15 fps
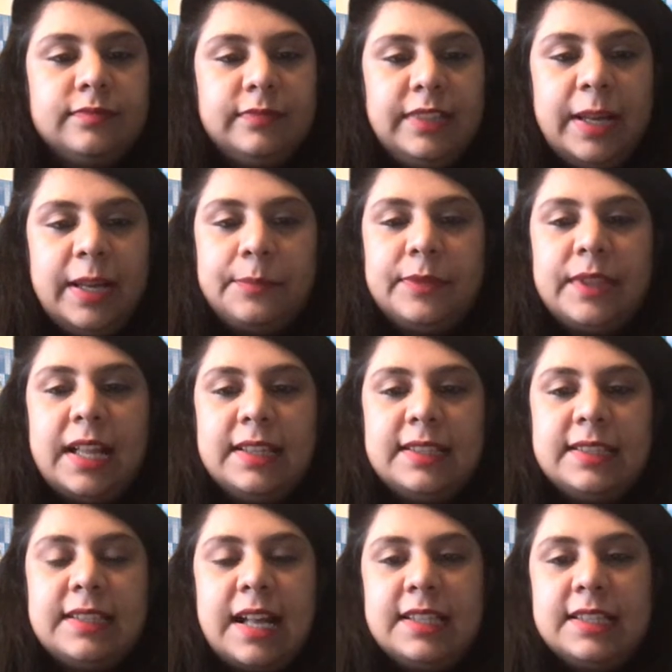Yep,
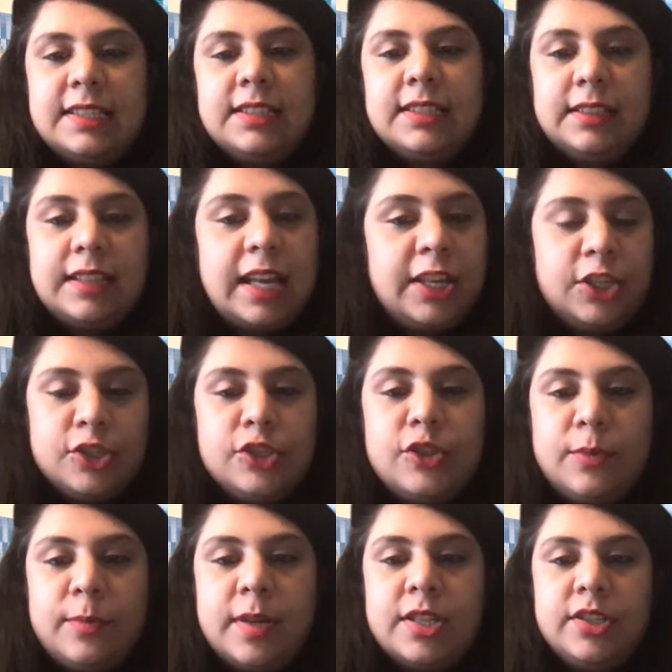that's. Thank you
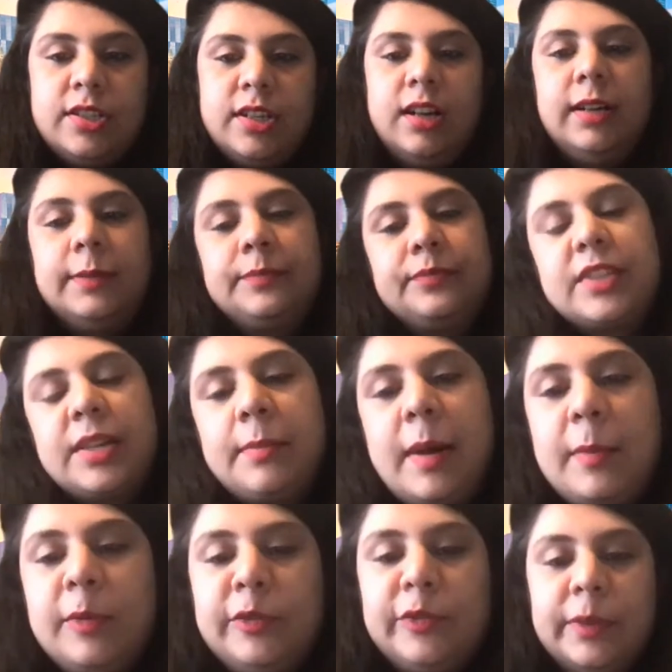so much,
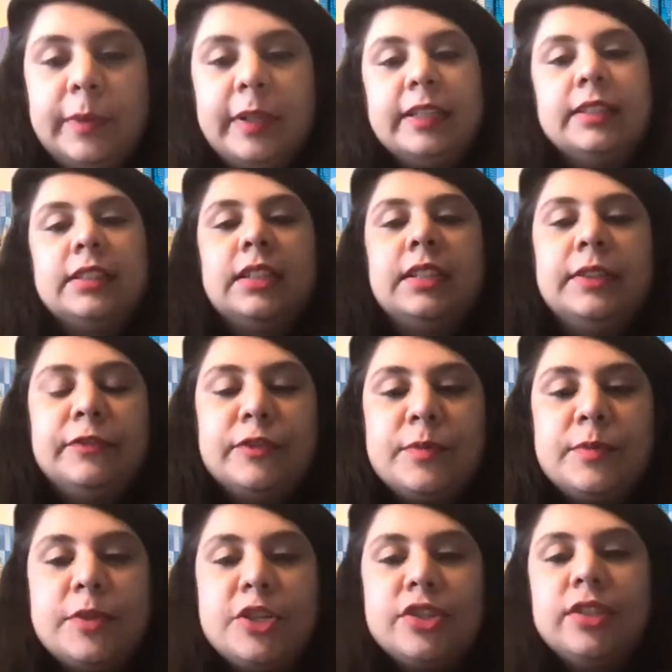Babu, for about the
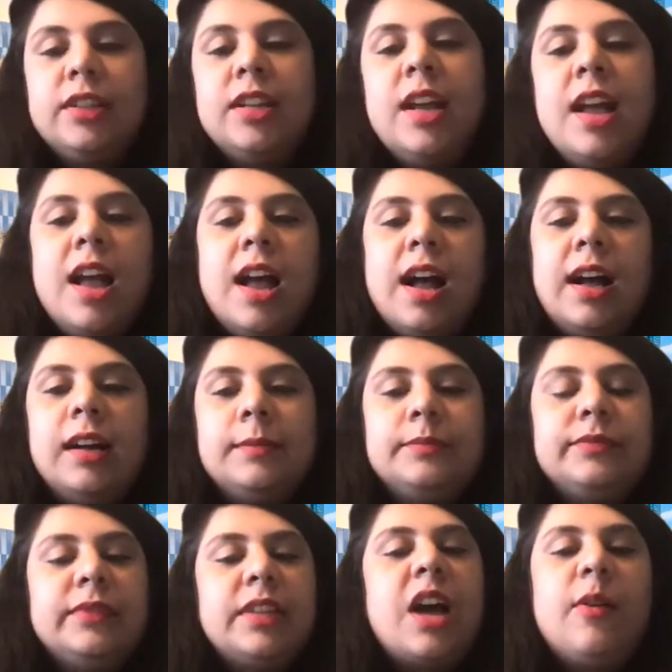information.
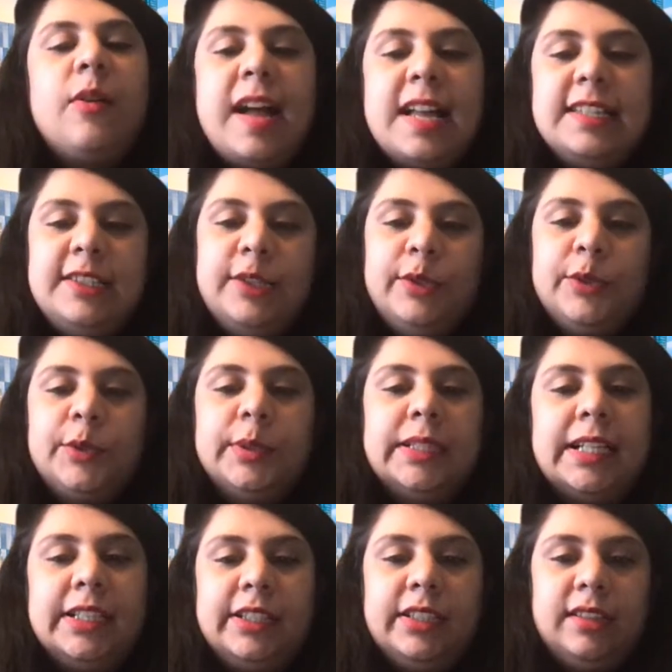Now, as you know
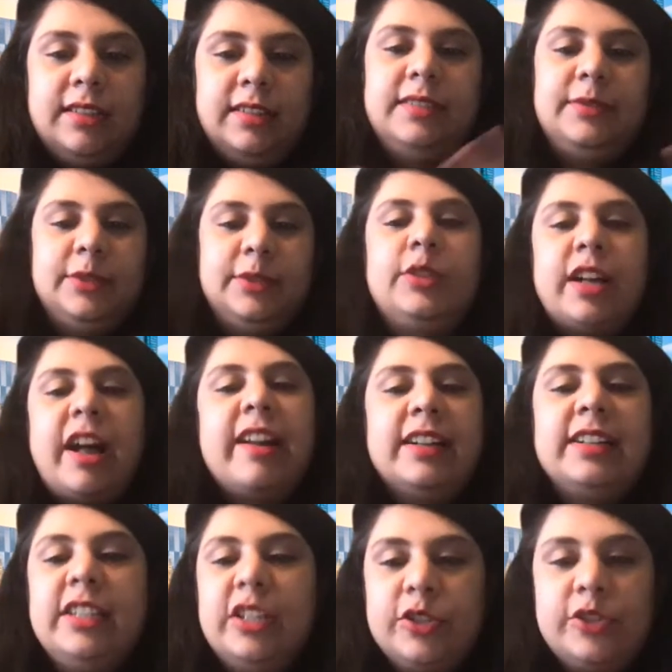that you know,
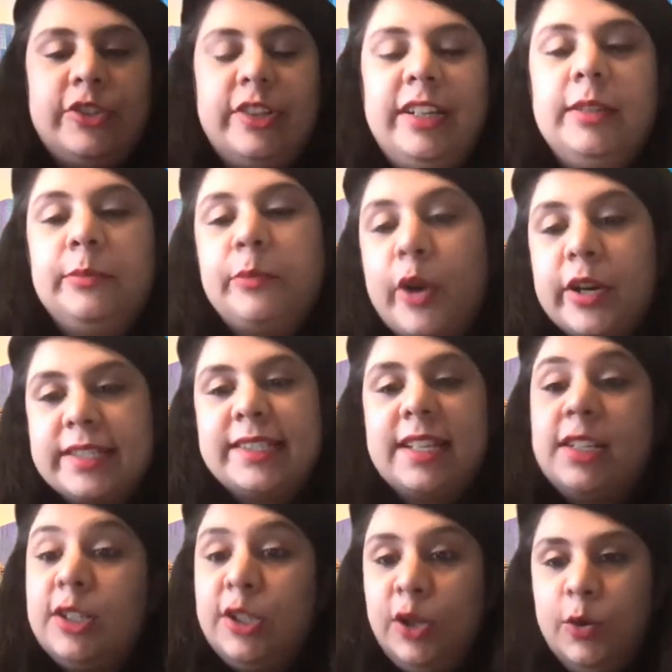currently Australian borders
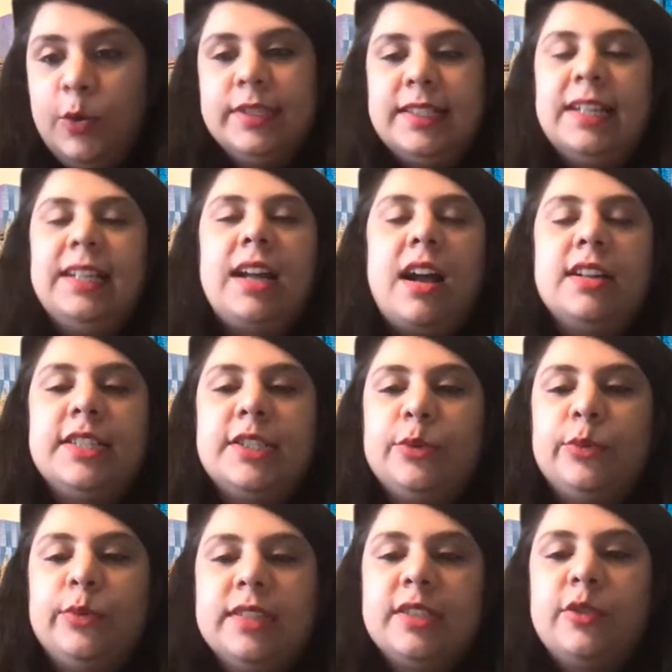are closed, and our
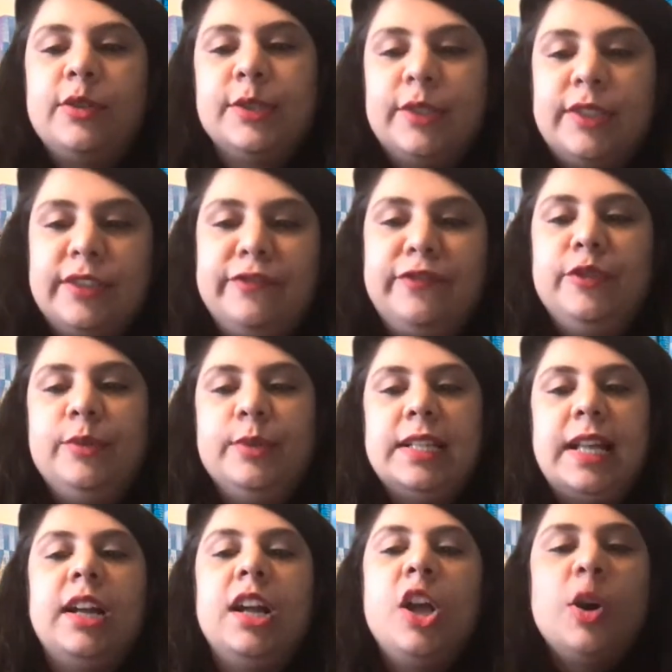students are also confused,
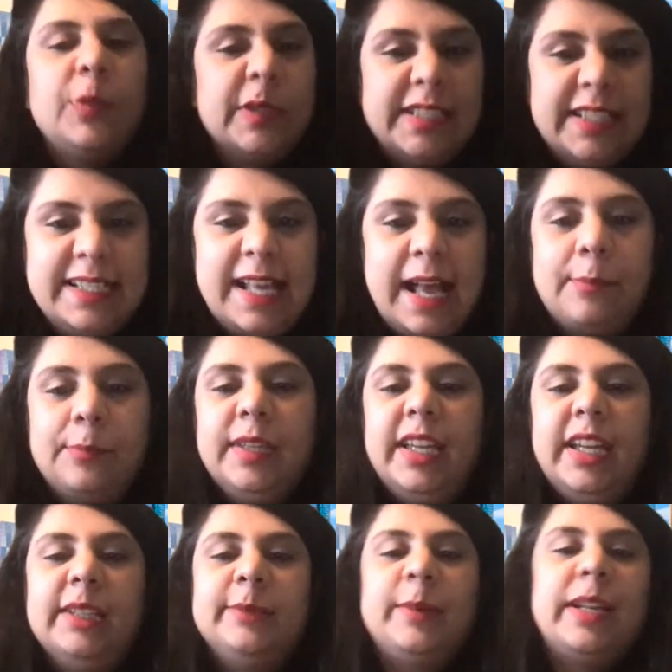like what is
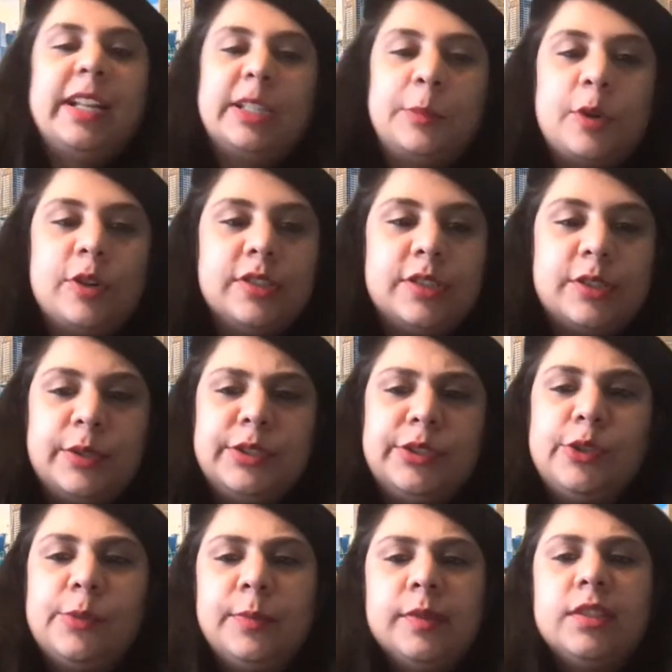happening, when are the borders going
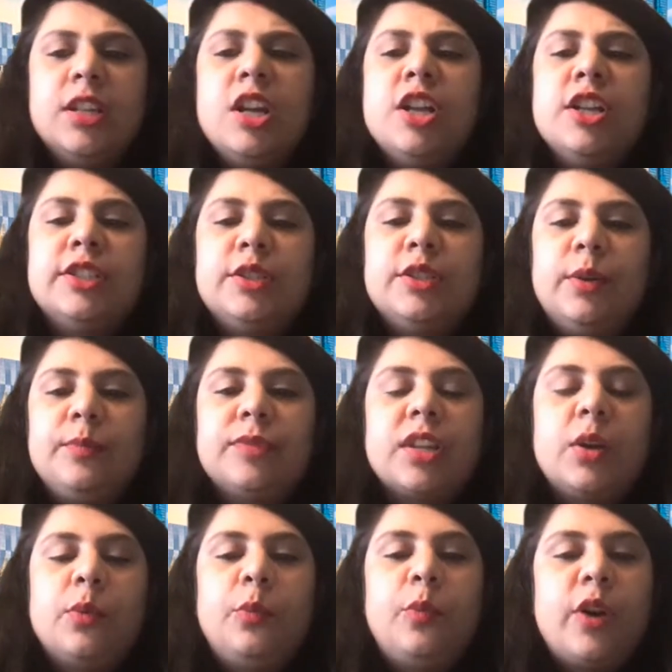to open? So,
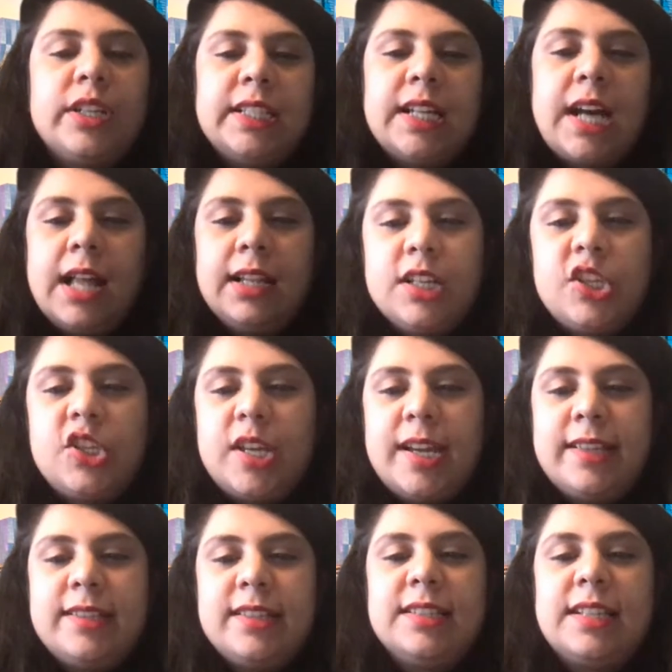what are the
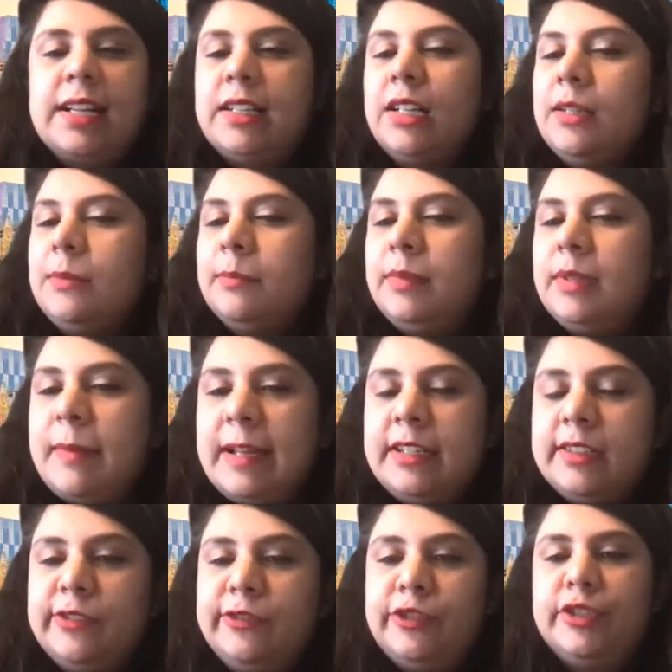changes that are
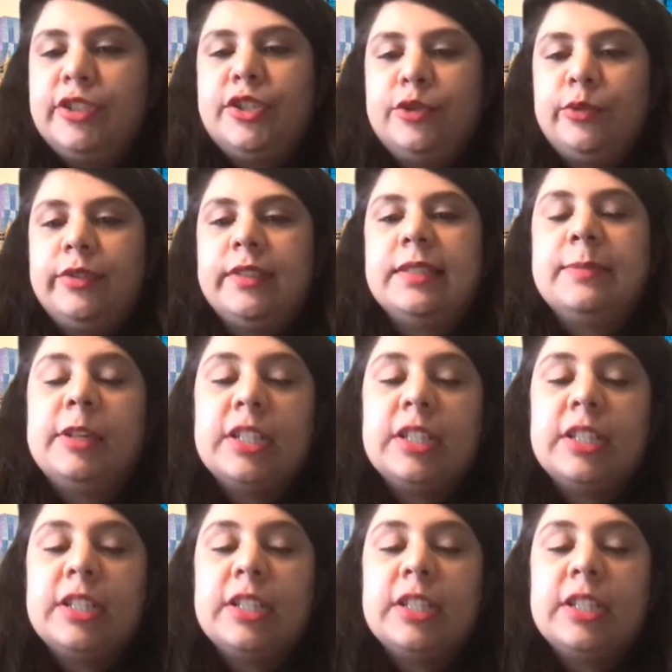implemented for the students?